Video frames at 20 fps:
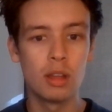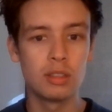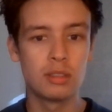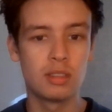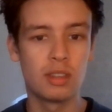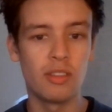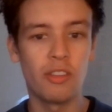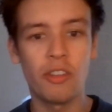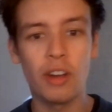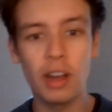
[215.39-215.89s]

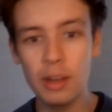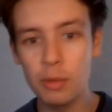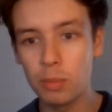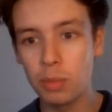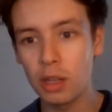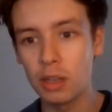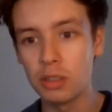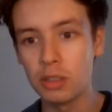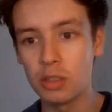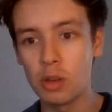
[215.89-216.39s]
Da 5
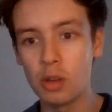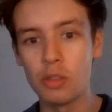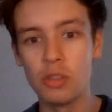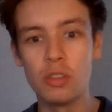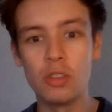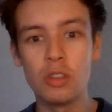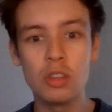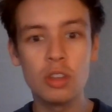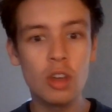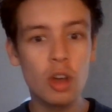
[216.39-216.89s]
Blood's got
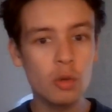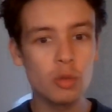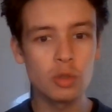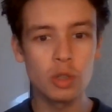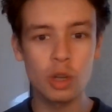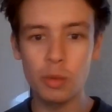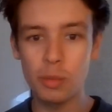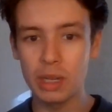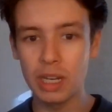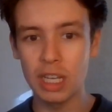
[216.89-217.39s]
no
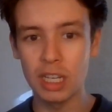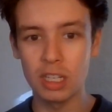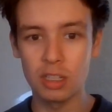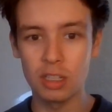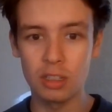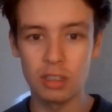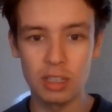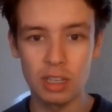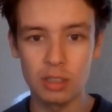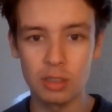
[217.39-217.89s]

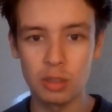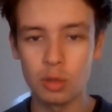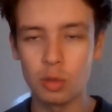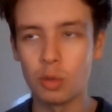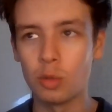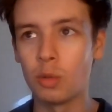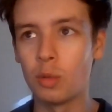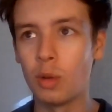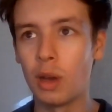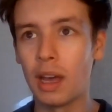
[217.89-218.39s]
nominations at
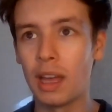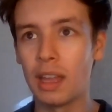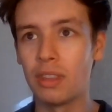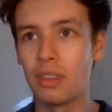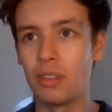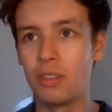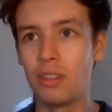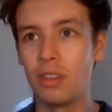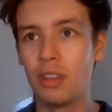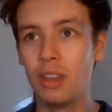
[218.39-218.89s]
all,
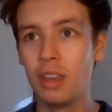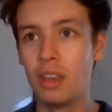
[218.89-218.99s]
and